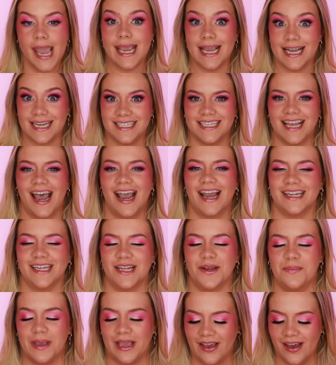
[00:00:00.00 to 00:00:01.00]

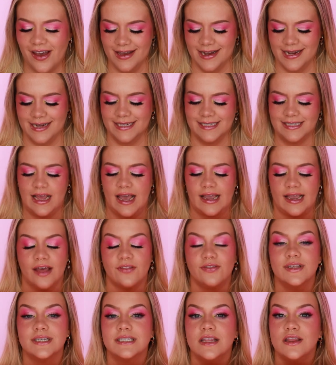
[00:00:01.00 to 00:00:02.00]
excited because I
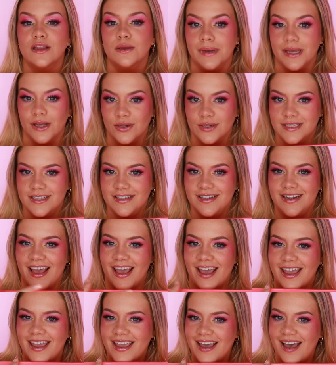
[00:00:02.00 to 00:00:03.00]
got this in the mail
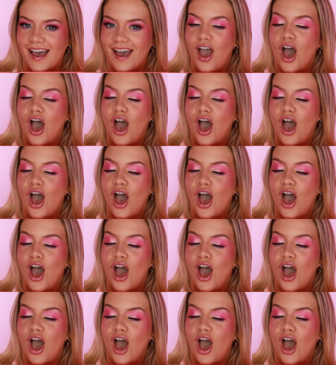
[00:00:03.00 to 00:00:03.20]
today.